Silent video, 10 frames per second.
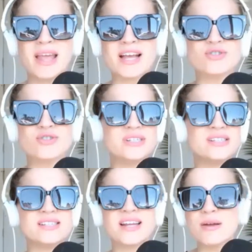
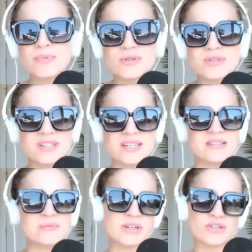pantry staples
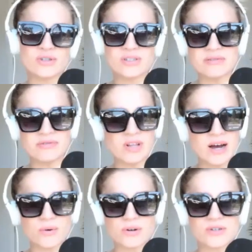like specialty
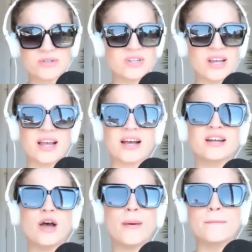flours,
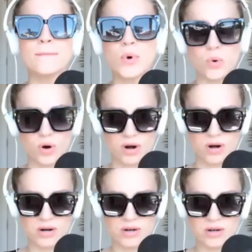and
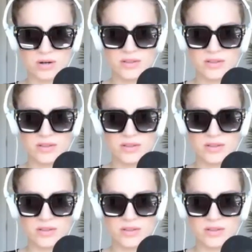more.